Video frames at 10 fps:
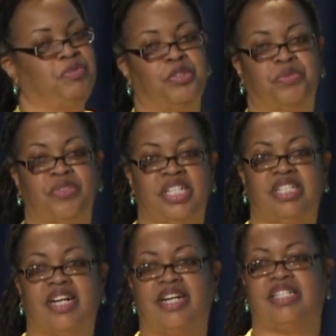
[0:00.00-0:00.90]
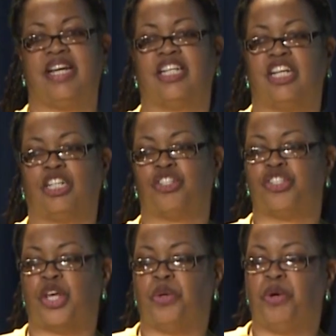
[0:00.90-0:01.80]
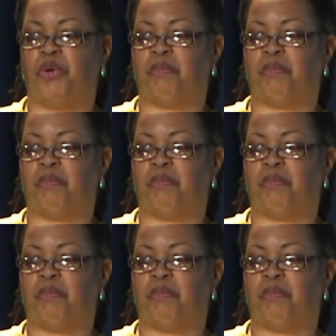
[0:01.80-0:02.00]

feel free to contact Dr. Soto or